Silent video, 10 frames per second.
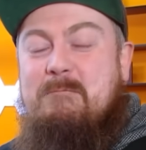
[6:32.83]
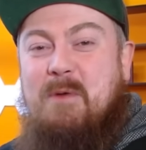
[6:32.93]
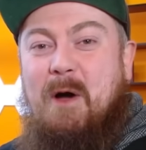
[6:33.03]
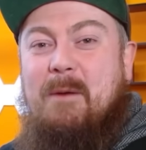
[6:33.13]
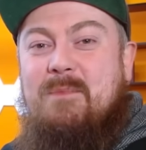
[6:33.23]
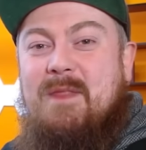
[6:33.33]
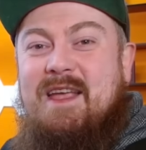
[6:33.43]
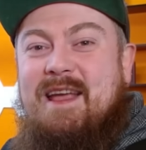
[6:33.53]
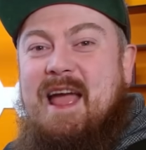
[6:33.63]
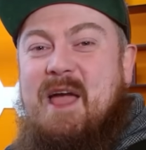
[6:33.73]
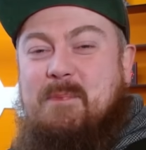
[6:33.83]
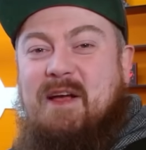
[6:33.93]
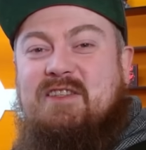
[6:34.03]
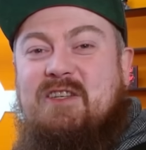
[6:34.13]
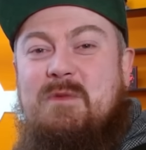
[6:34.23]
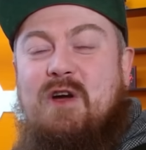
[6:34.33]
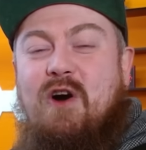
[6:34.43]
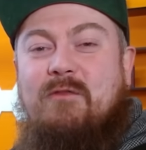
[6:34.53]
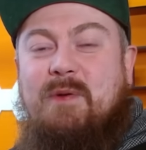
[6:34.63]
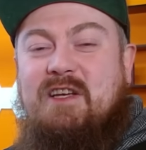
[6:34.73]
but it pisses me
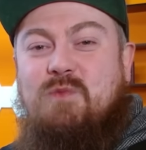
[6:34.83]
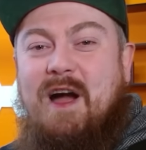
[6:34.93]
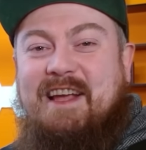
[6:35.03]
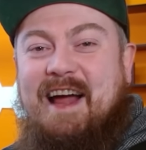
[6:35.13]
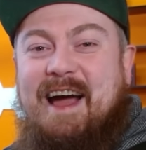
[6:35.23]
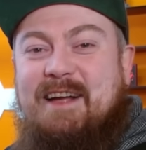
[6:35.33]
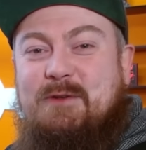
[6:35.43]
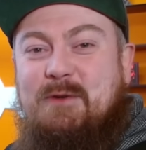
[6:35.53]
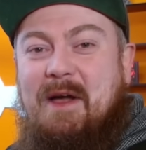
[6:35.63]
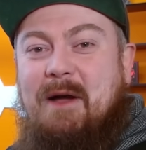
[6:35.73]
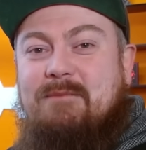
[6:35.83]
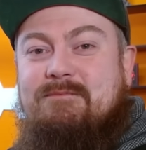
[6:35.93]
off because why can't I do that?